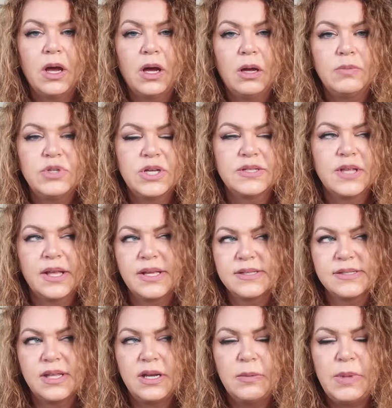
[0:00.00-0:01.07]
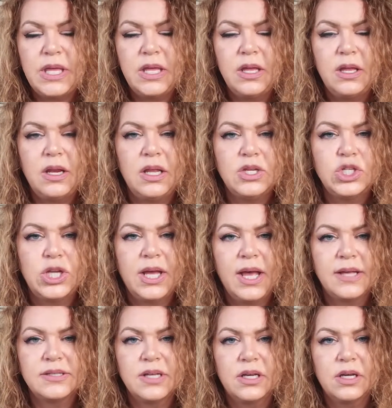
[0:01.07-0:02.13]
She has like a cinnamon, and she has
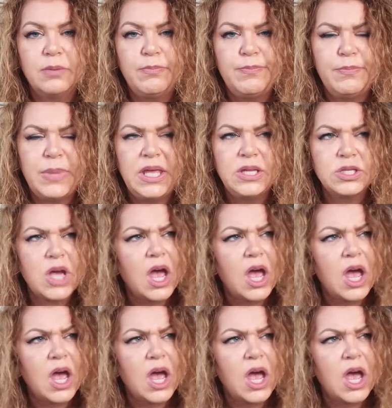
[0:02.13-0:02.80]
a peach,